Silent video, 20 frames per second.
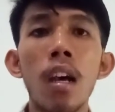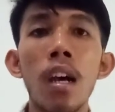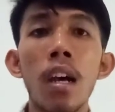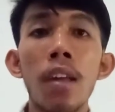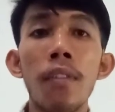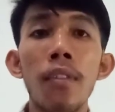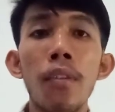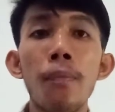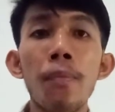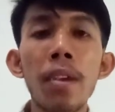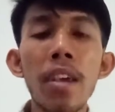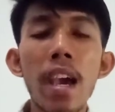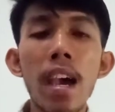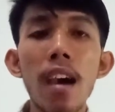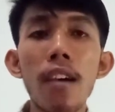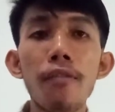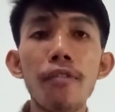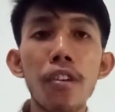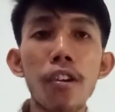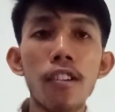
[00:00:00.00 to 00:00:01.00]
The
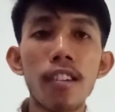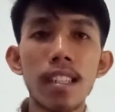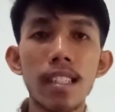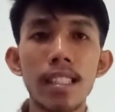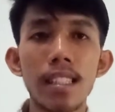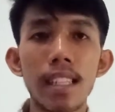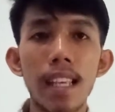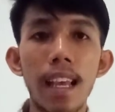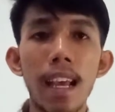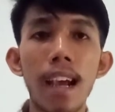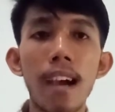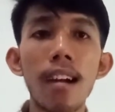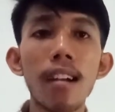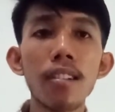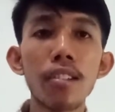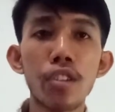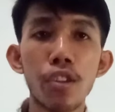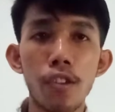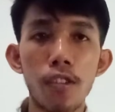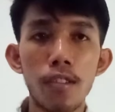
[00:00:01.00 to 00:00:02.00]
behaviorist
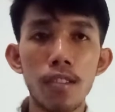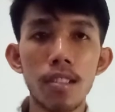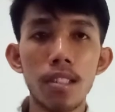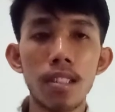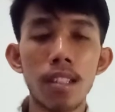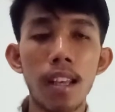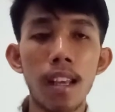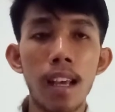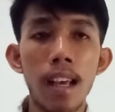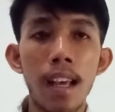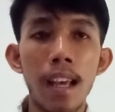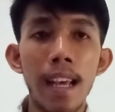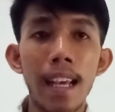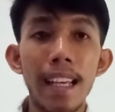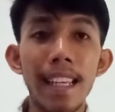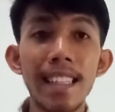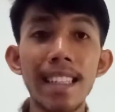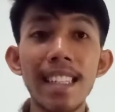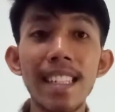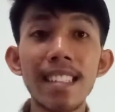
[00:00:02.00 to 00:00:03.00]
argues it
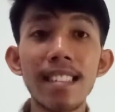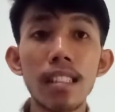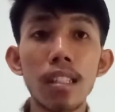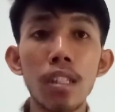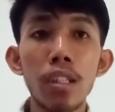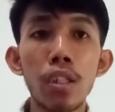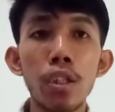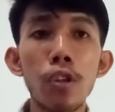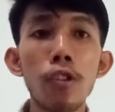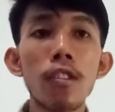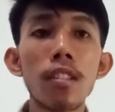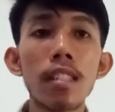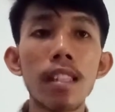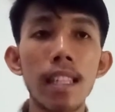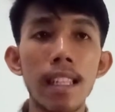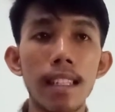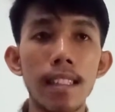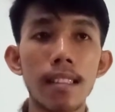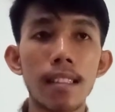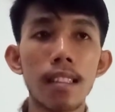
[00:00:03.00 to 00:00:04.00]
is
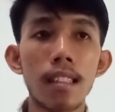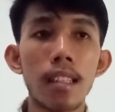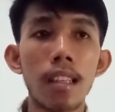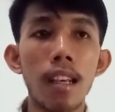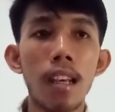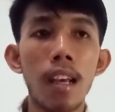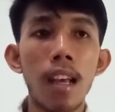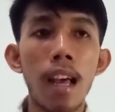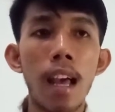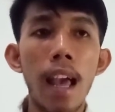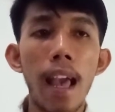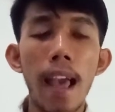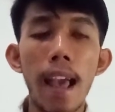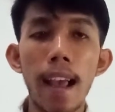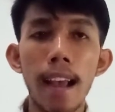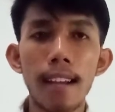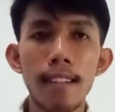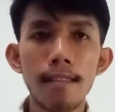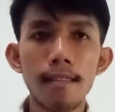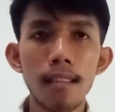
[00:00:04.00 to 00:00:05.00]
useless,
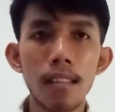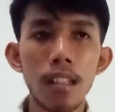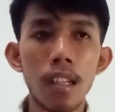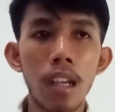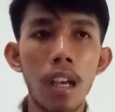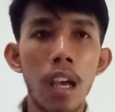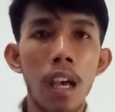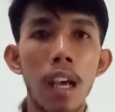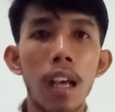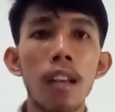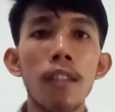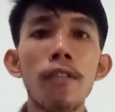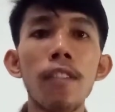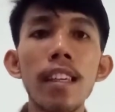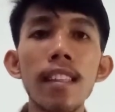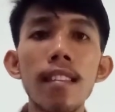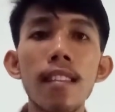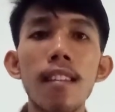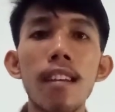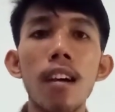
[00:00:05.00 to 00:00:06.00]
and if
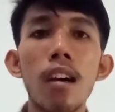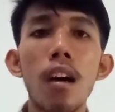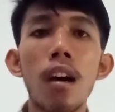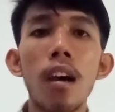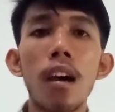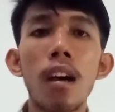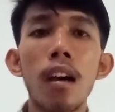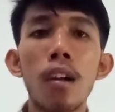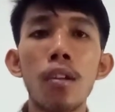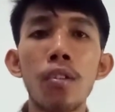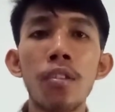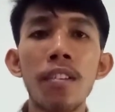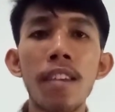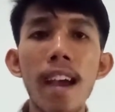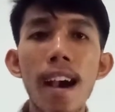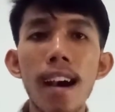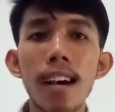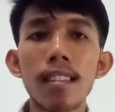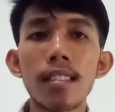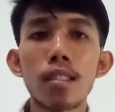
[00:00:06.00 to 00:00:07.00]
it
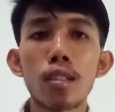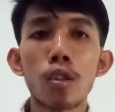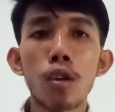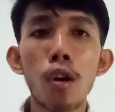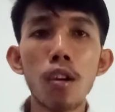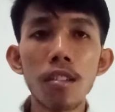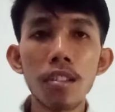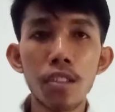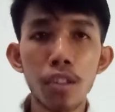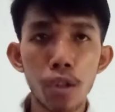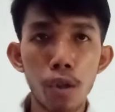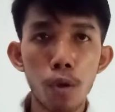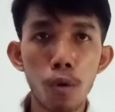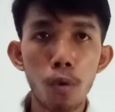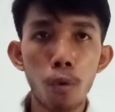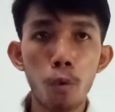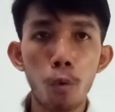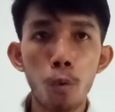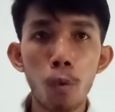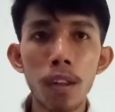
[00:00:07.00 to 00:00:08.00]
does concur
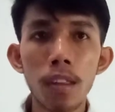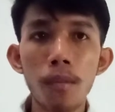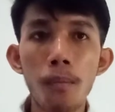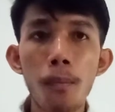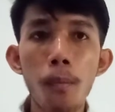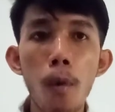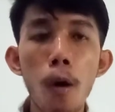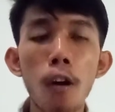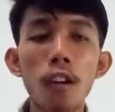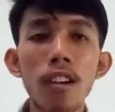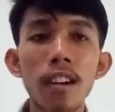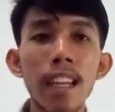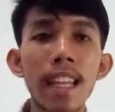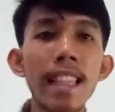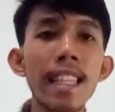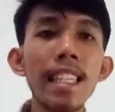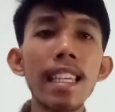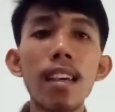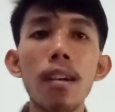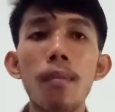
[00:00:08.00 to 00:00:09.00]
with more
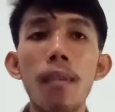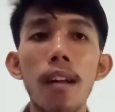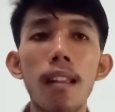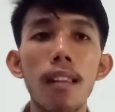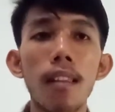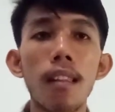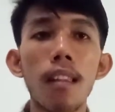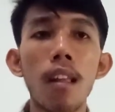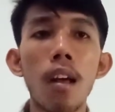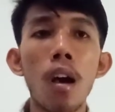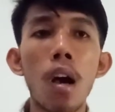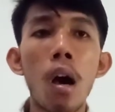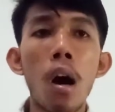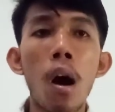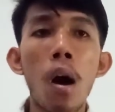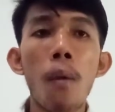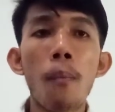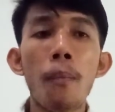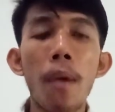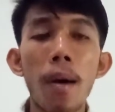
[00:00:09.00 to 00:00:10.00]
reliable,
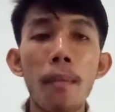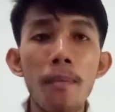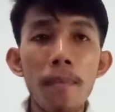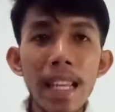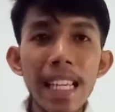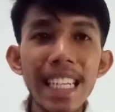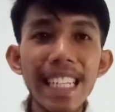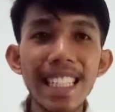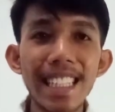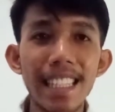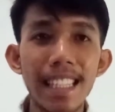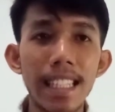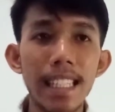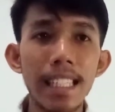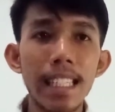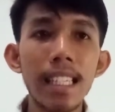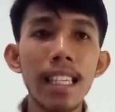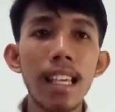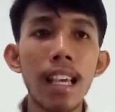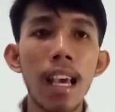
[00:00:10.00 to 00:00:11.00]

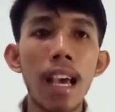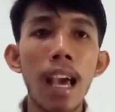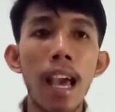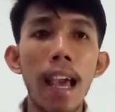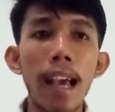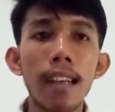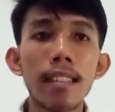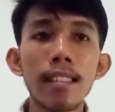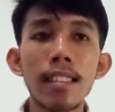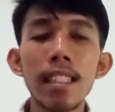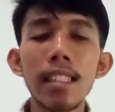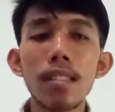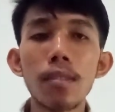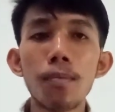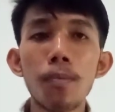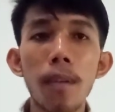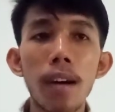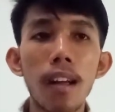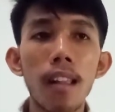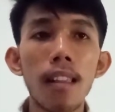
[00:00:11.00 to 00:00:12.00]
publicly
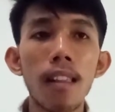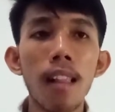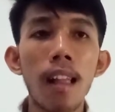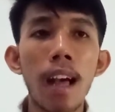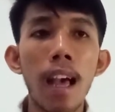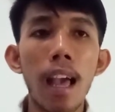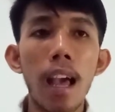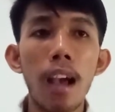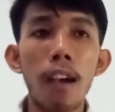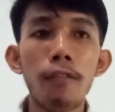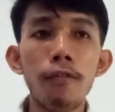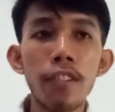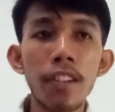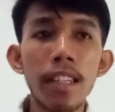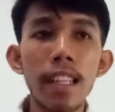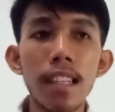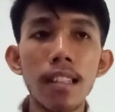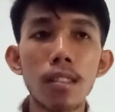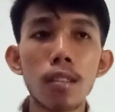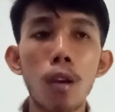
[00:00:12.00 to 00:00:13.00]
accessible
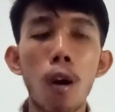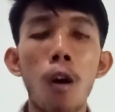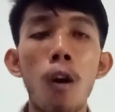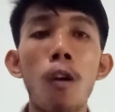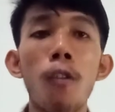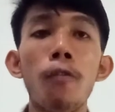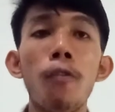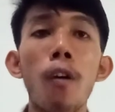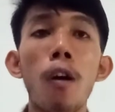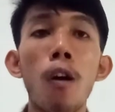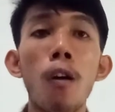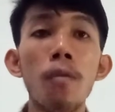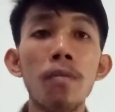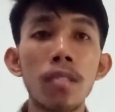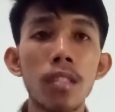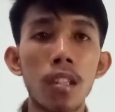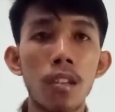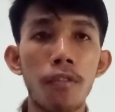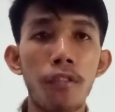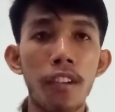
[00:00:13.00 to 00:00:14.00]
evidence of
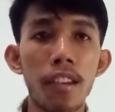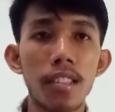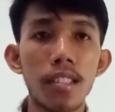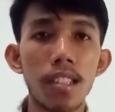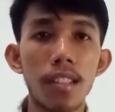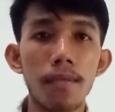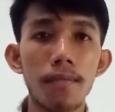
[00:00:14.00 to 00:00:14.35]
observation,